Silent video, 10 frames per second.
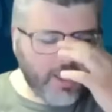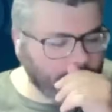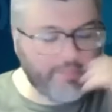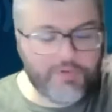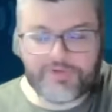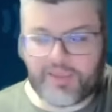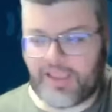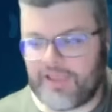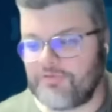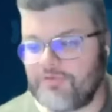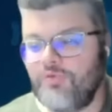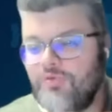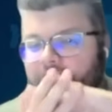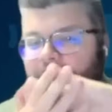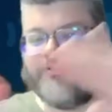Members get access to
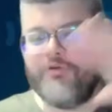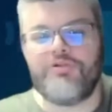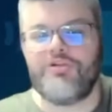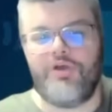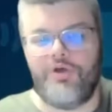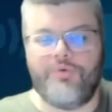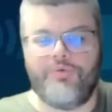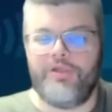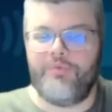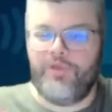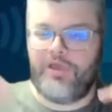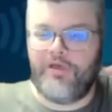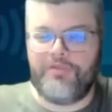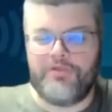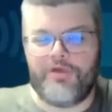the full show. Like we
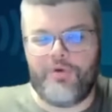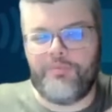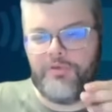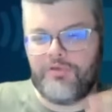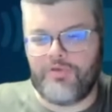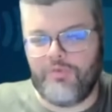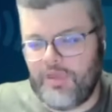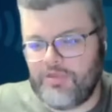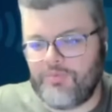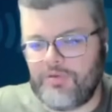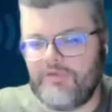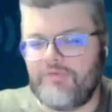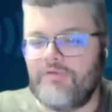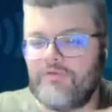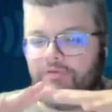cut the show up into two major
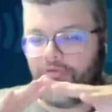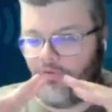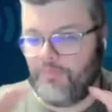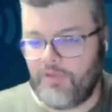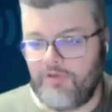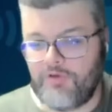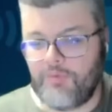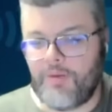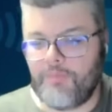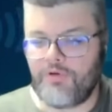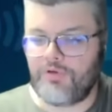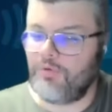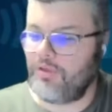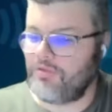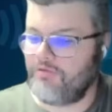pieces. If you're a member,
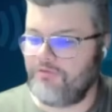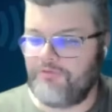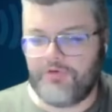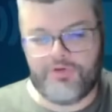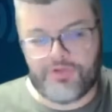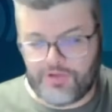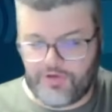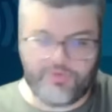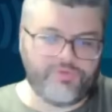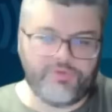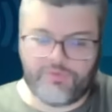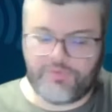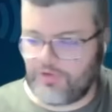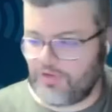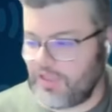you get the full show as soon as
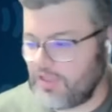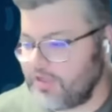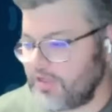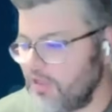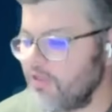we're done editing it.